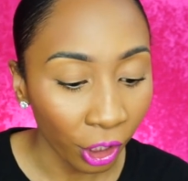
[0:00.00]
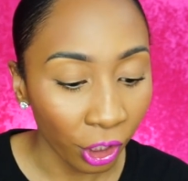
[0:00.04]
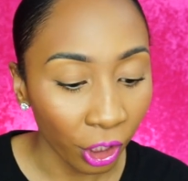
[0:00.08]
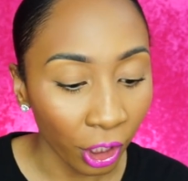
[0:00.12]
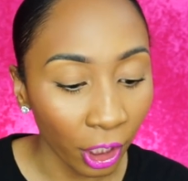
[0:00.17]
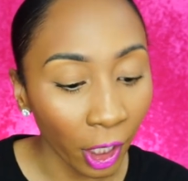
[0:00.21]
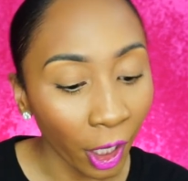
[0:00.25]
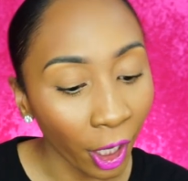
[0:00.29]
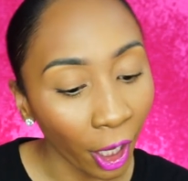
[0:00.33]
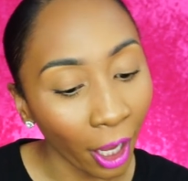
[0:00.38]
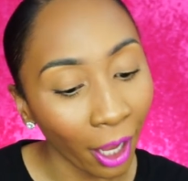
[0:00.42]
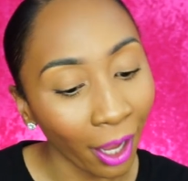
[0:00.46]

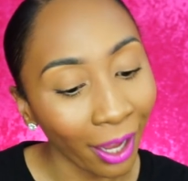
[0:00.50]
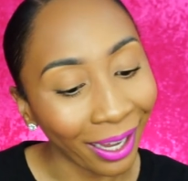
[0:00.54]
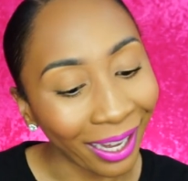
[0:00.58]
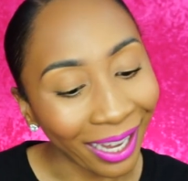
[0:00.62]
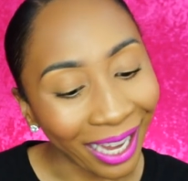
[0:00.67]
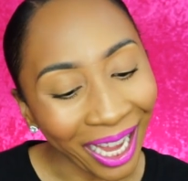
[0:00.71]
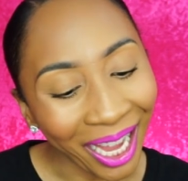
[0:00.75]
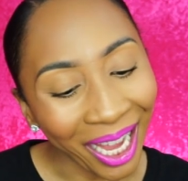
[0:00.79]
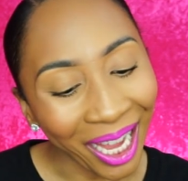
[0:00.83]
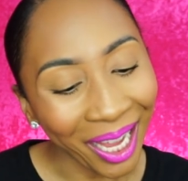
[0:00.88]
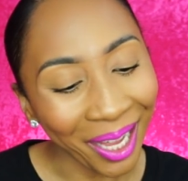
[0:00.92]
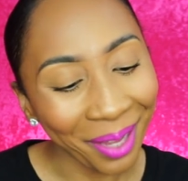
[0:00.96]
She
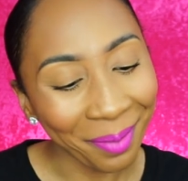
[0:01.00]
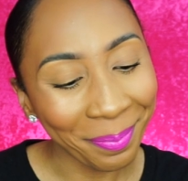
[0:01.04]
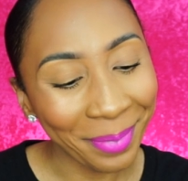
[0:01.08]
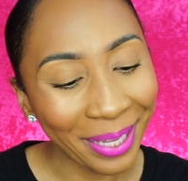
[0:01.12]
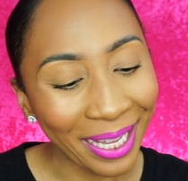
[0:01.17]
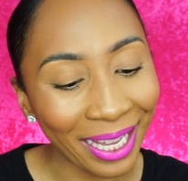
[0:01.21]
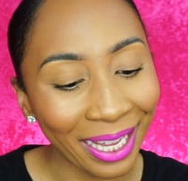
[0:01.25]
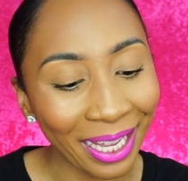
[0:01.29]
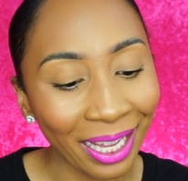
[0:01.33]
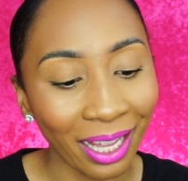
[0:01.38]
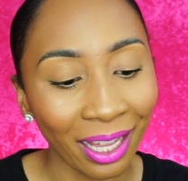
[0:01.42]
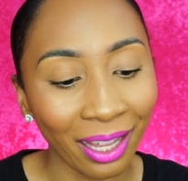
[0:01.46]
got
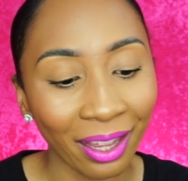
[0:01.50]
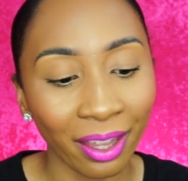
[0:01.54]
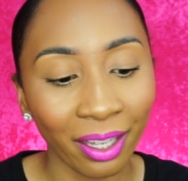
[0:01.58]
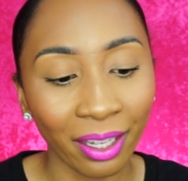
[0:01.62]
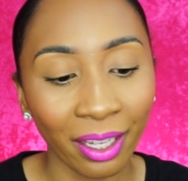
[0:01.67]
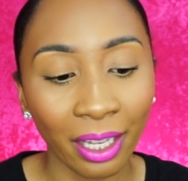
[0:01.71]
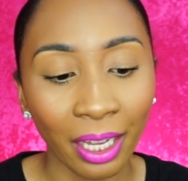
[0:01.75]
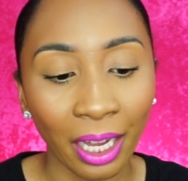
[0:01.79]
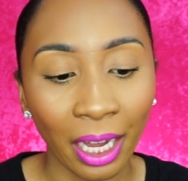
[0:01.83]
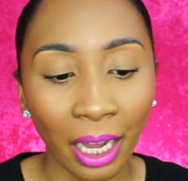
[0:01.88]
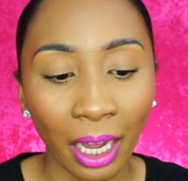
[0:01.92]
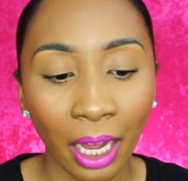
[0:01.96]
me
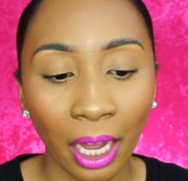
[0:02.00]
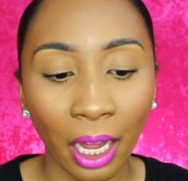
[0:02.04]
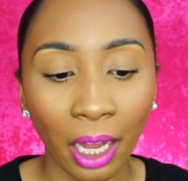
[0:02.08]
the